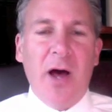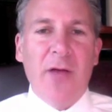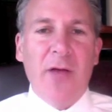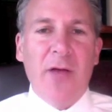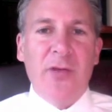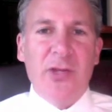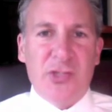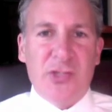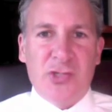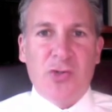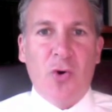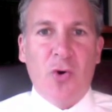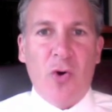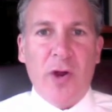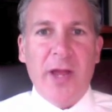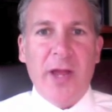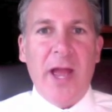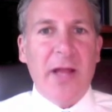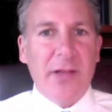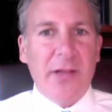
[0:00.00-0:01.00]
this
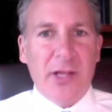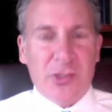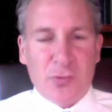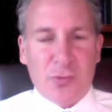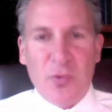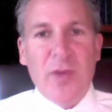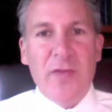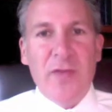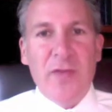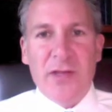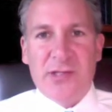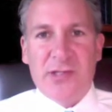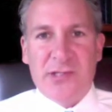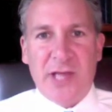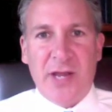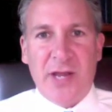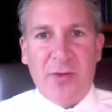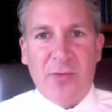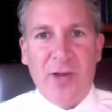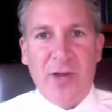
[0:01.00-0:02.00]
story, and let's win this
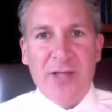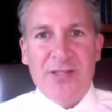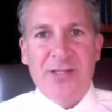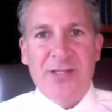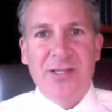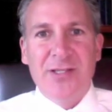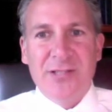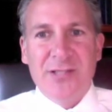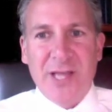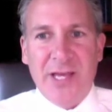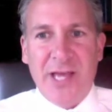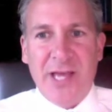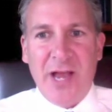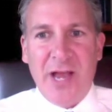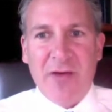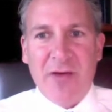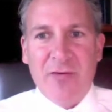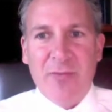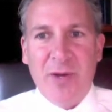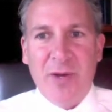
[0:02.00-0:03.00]
Senate race. Take
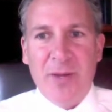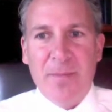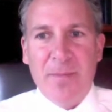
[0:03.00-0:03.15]
care, everybody.